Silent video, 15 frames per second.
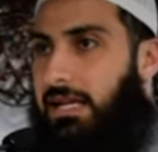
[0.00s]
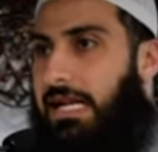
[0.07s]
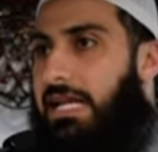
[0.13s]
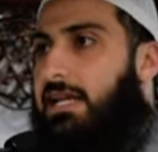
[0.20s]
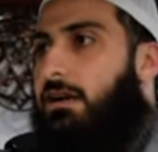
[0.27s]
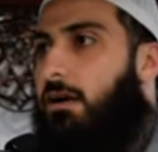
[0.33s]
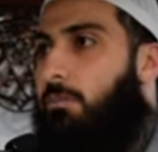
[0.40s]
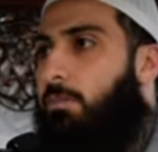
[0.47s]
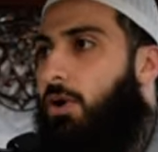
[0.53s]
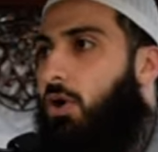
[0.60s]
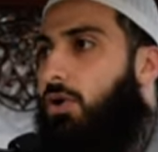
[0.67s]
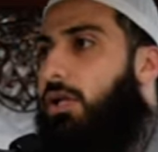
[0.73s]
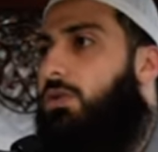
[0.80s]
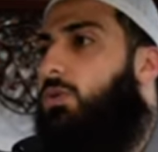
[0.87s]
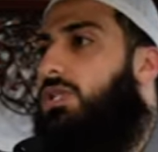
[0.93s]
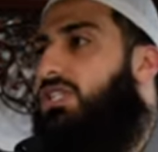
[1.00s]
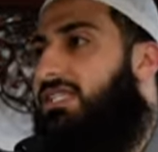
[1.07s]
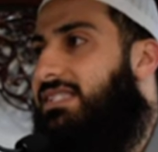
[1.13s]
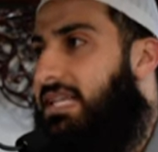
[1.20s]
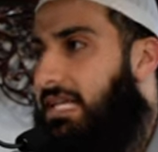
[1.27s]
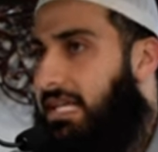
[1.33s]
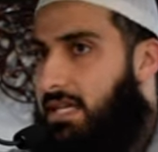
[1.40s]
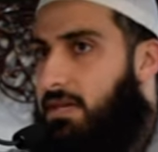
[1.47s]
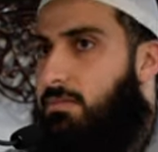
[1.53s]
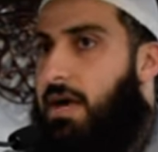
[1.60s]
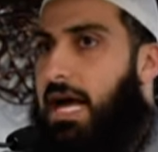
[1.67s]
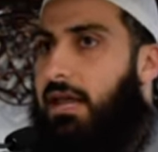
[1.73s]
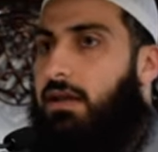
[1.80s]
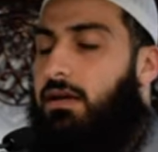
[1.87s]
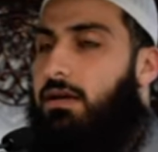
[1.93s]
a key component, which is
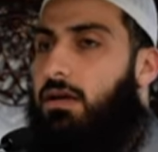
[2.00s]
al-Iman.